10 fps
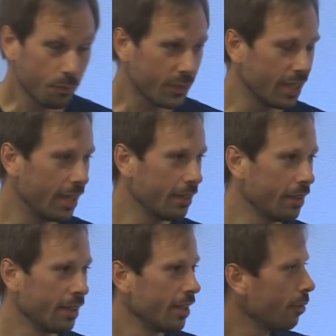And
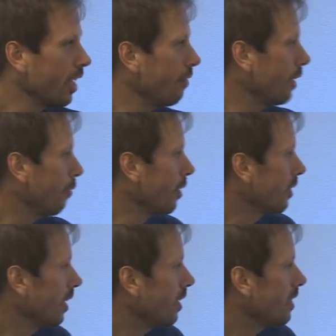we have different,
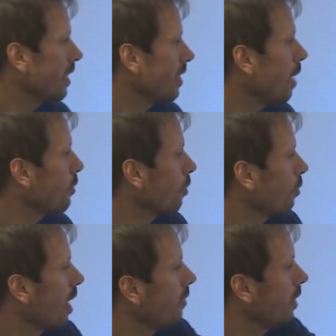in its, its, App Store, we
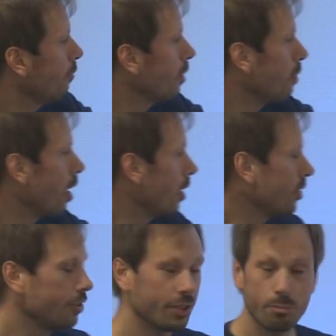have a different model, so
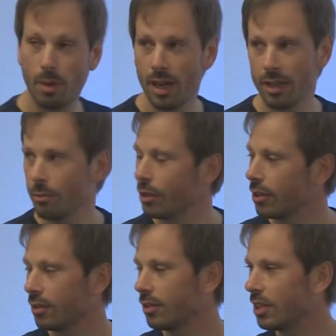you can buy them, you
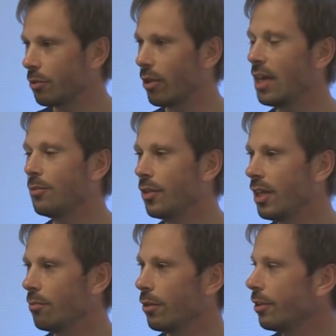can subscribe to
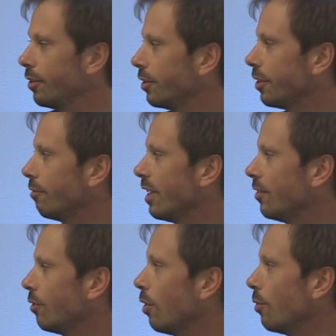them, or, or you can rent
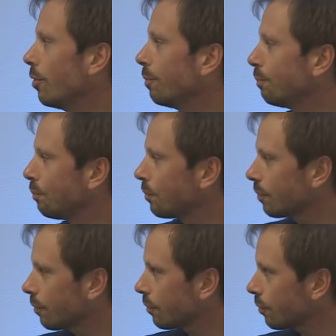to own.
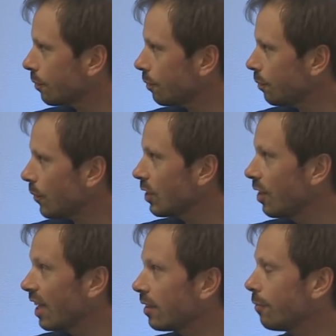So
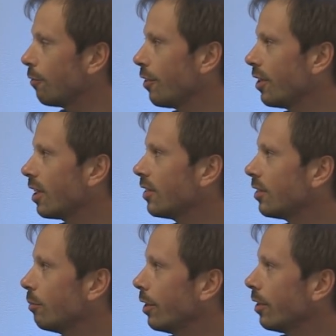that's for the
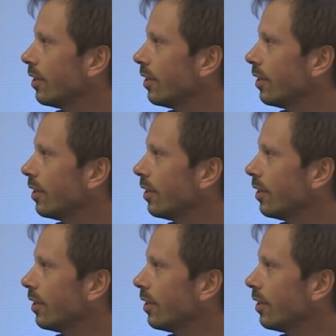customer.